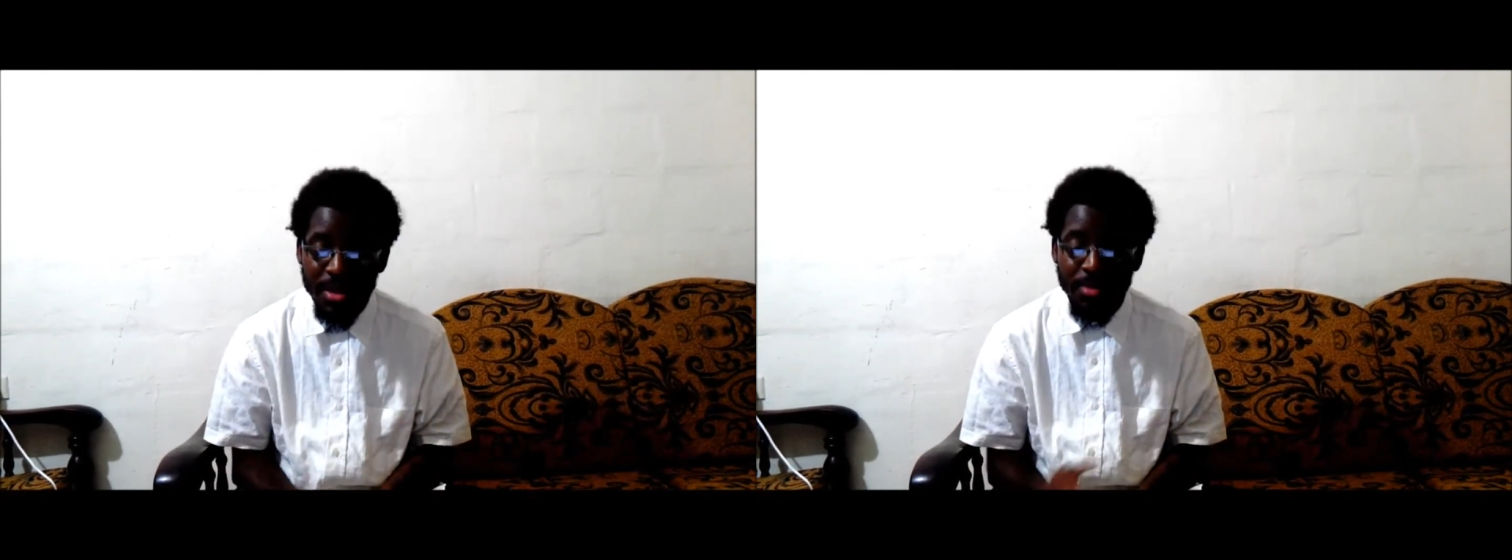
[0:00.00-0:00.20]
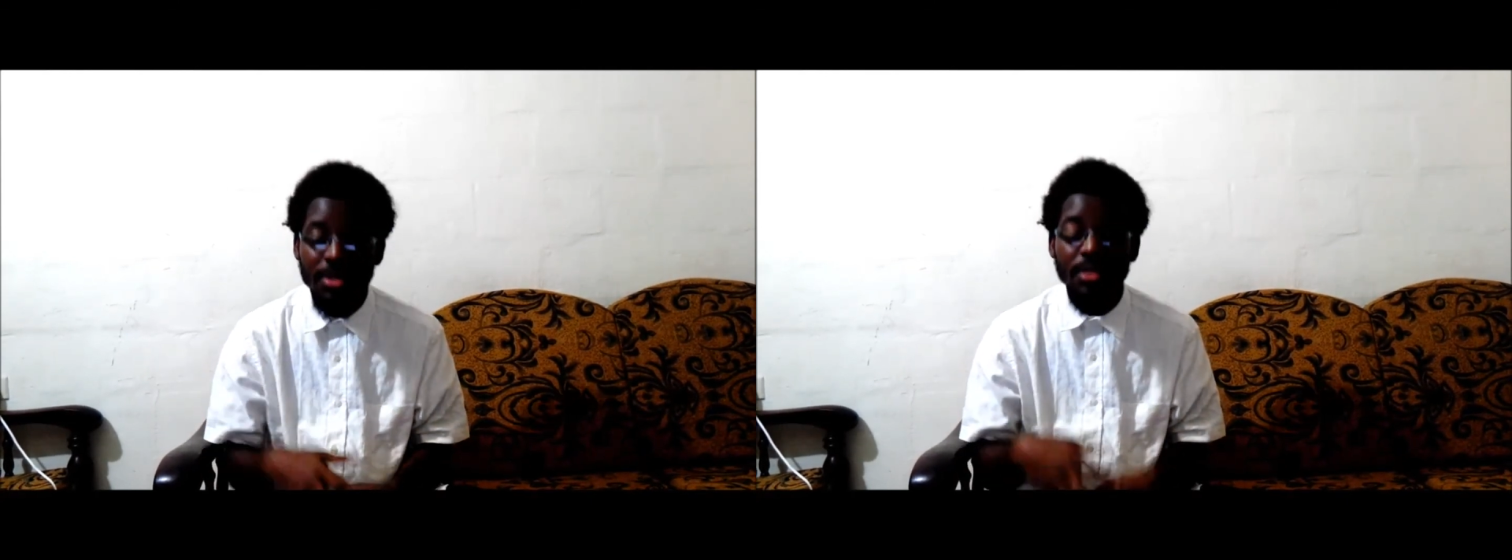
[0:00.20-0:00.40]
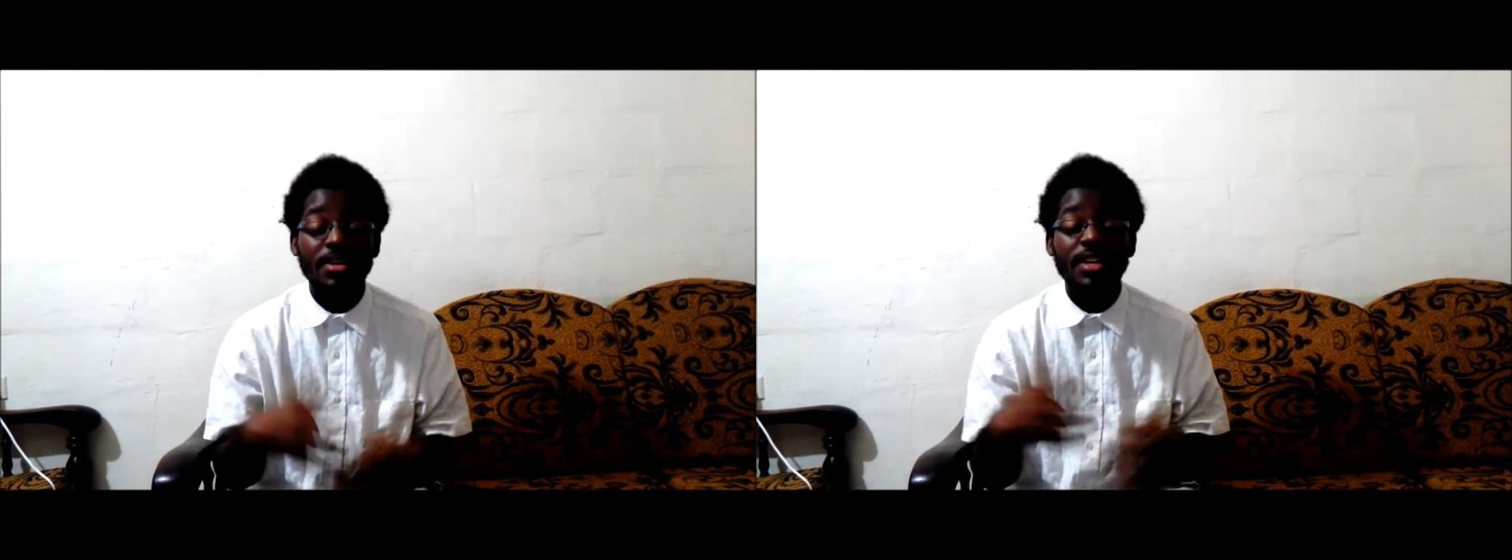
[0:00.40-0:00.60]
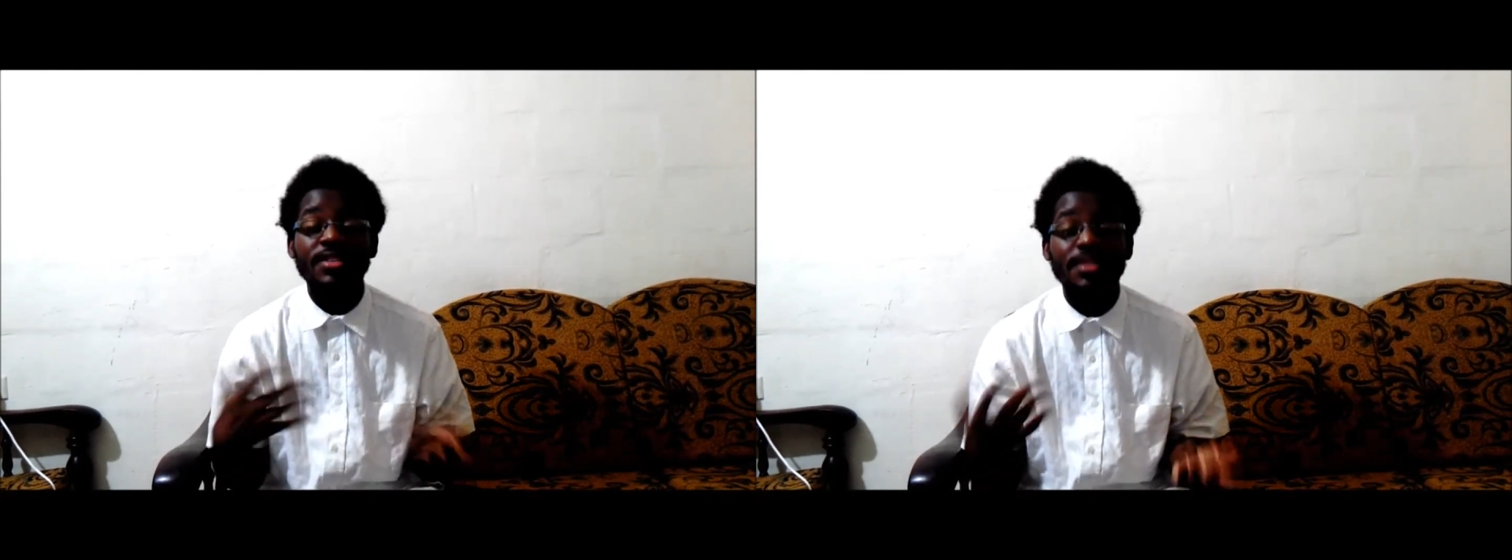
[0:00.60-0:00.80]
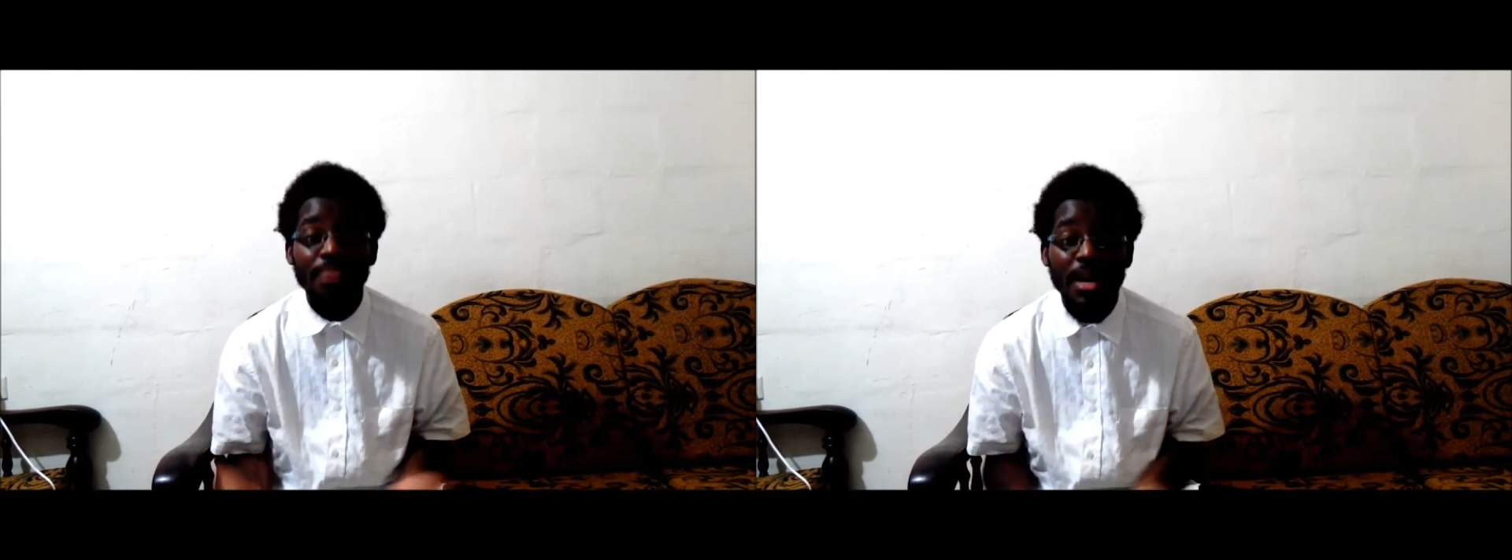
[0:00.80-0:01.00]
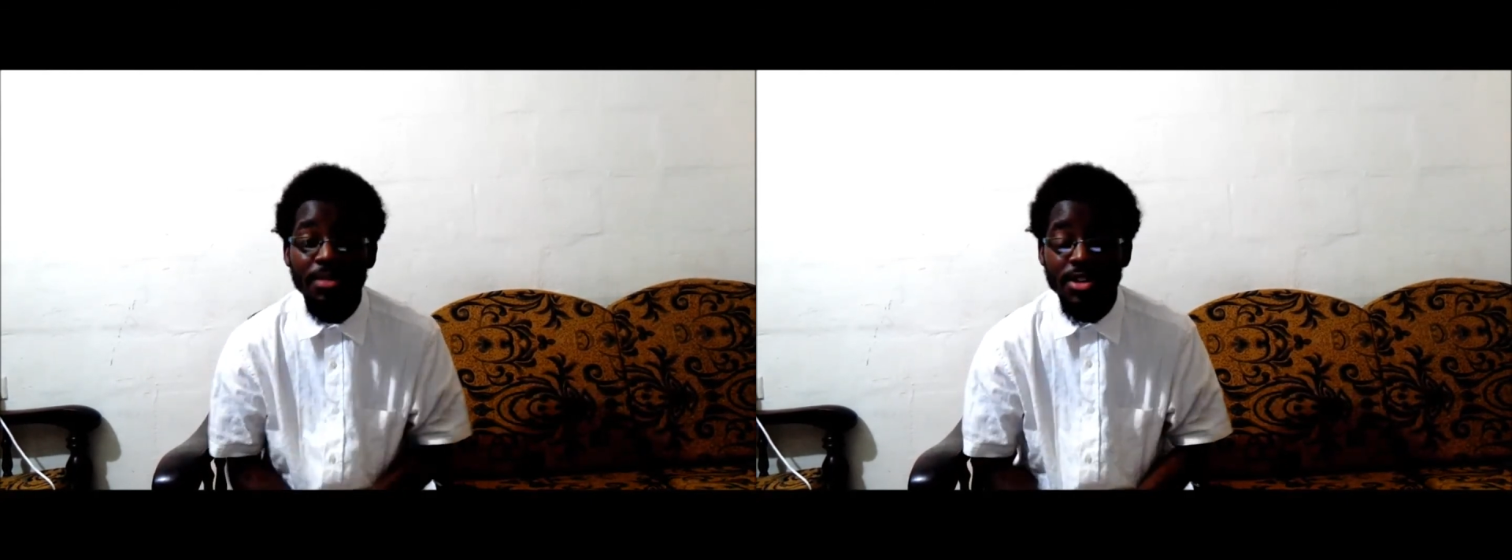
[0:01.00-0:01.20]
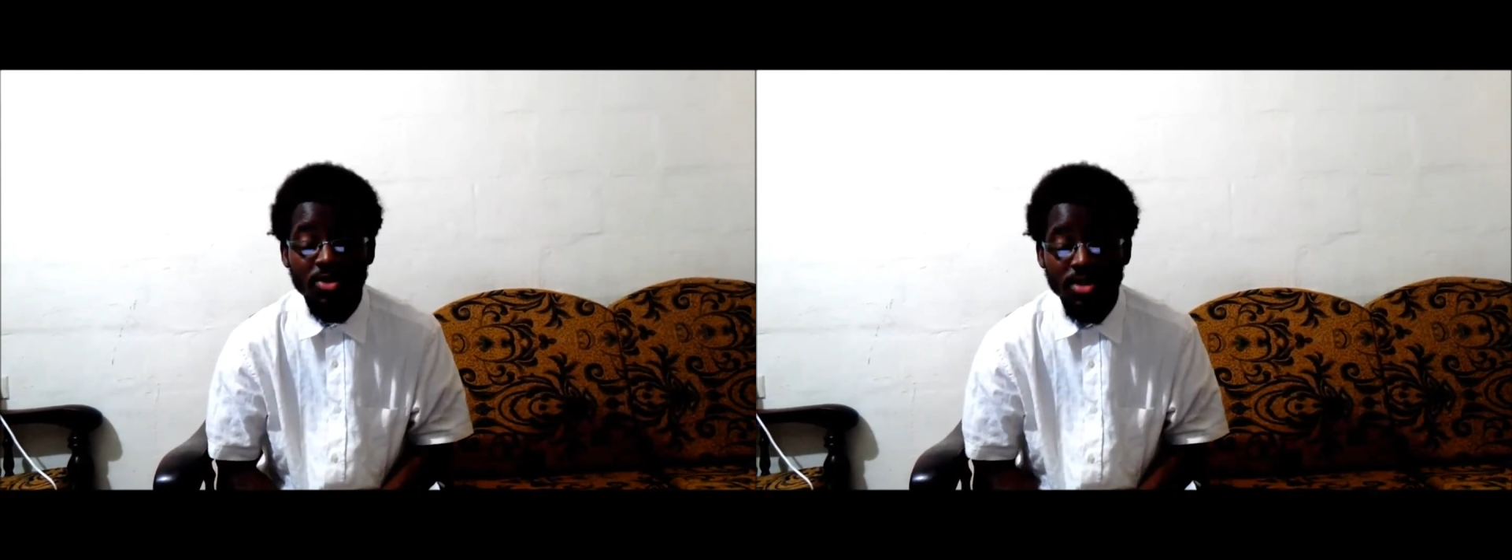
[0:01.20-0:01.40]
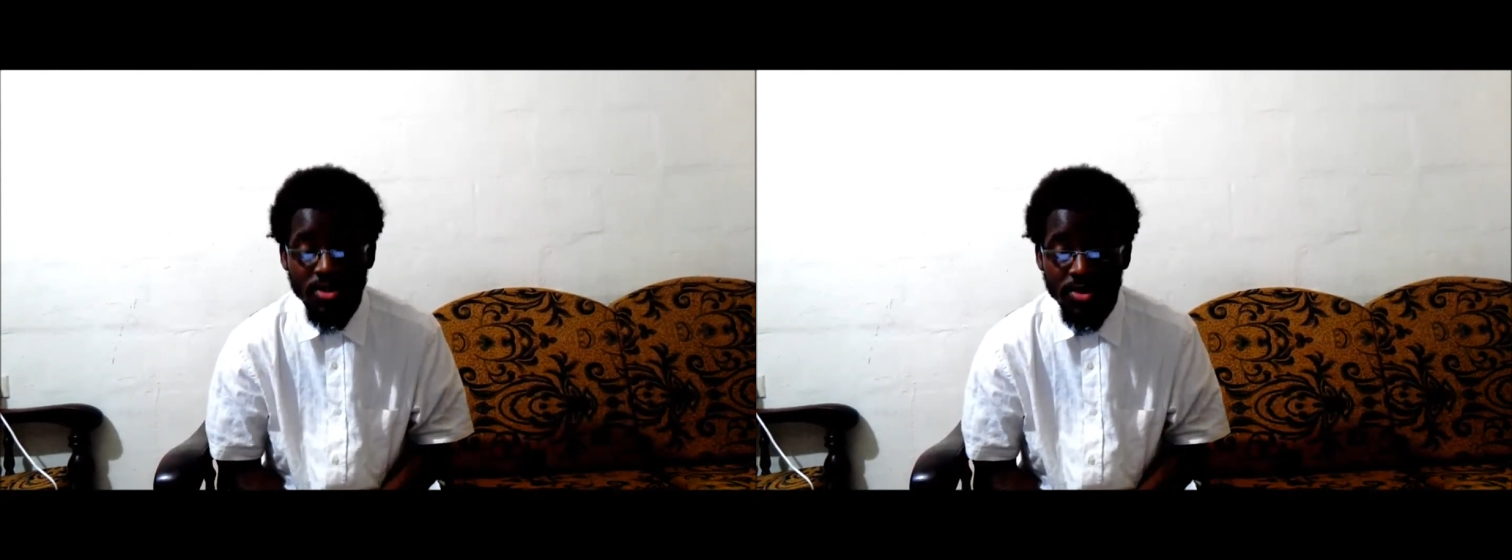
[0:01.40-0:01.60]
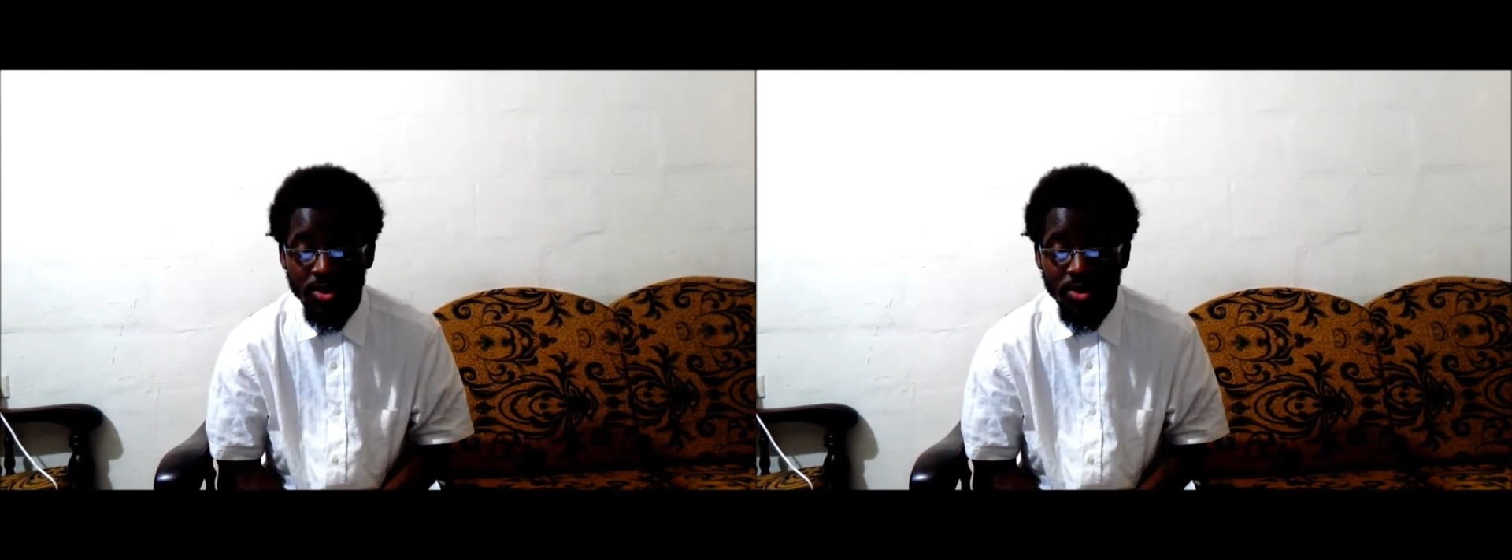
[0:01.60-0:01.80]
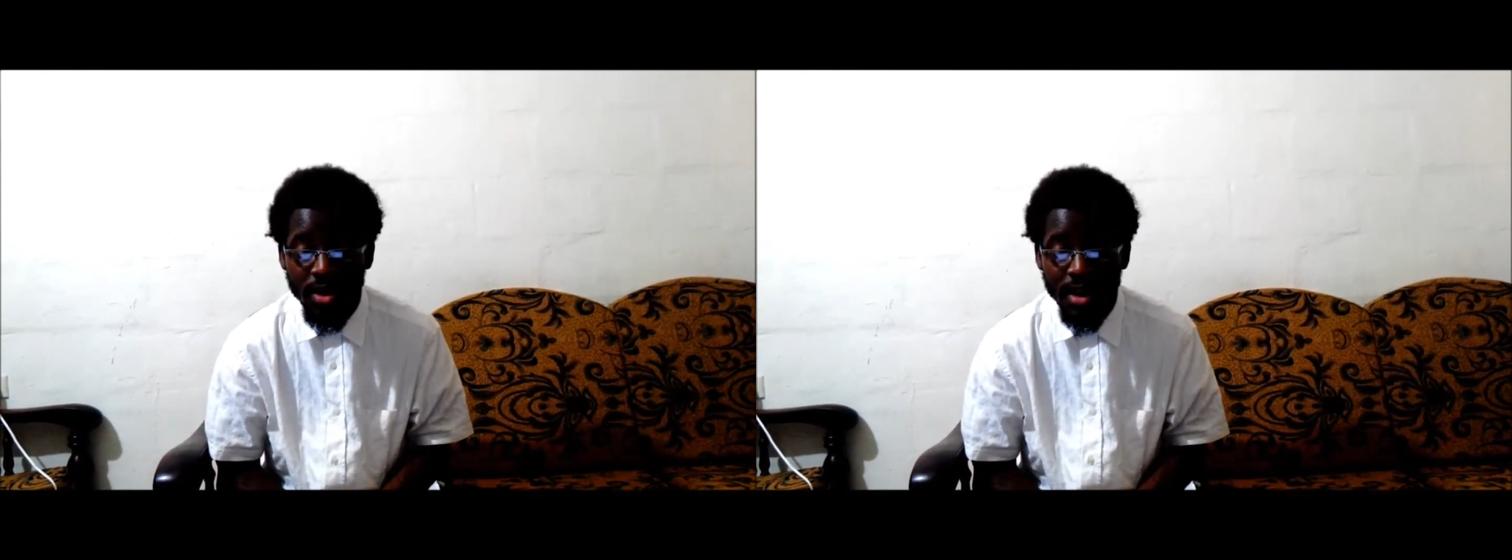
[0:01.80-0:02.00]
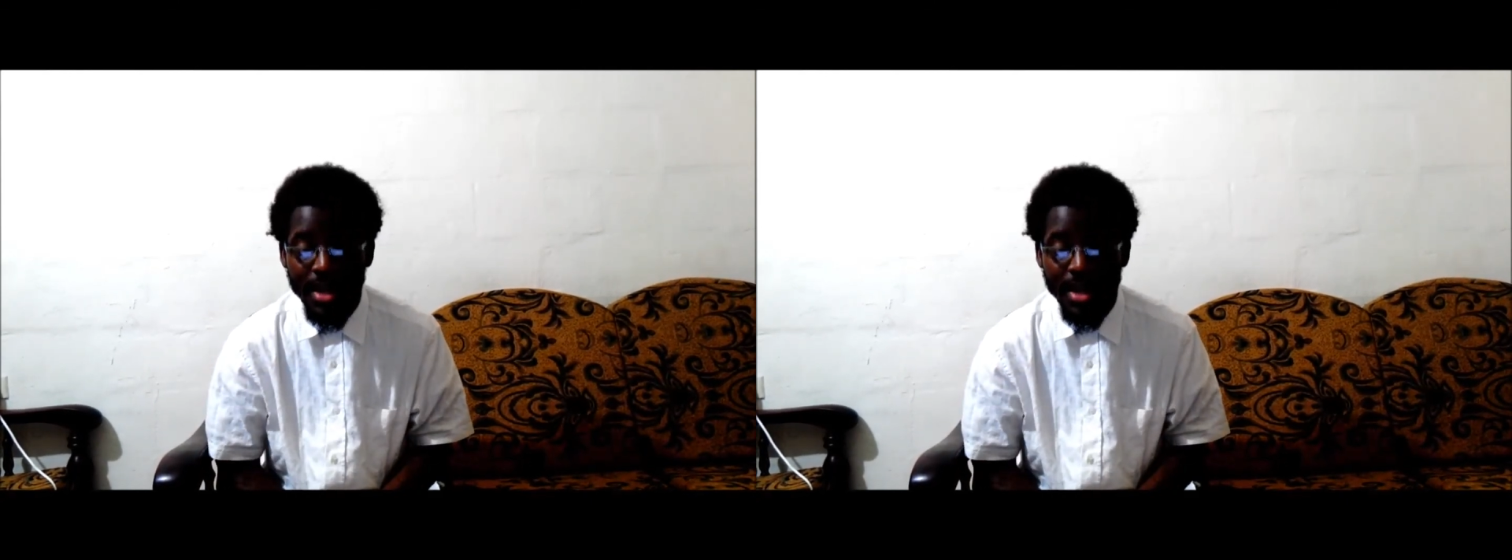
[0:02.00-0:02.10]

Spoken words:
people because the Bible told you so,